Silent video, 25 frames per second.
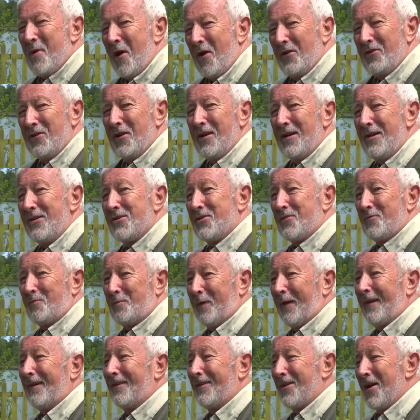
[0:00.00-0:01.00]
my knees
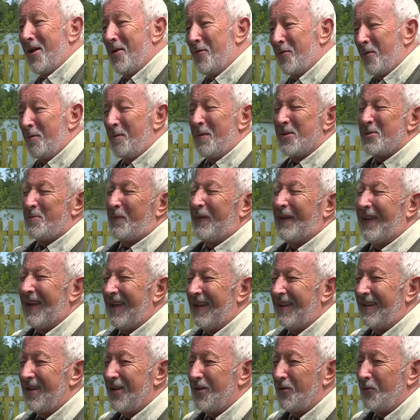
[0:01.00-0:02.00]
have been cold, I must be
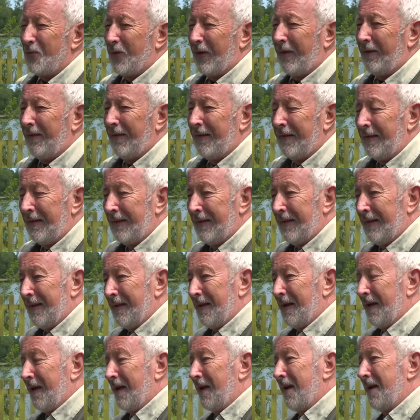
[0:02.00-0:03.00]
getting older.
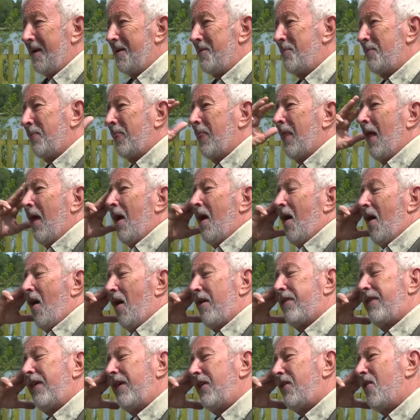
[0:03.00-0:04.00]
Um,
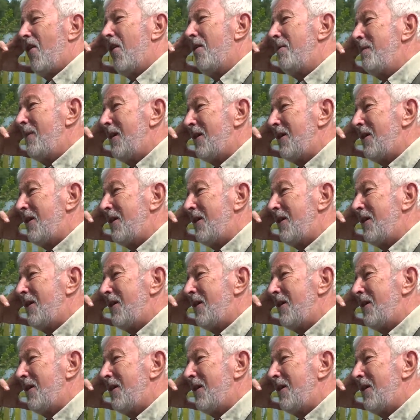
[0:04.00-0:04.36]
I think I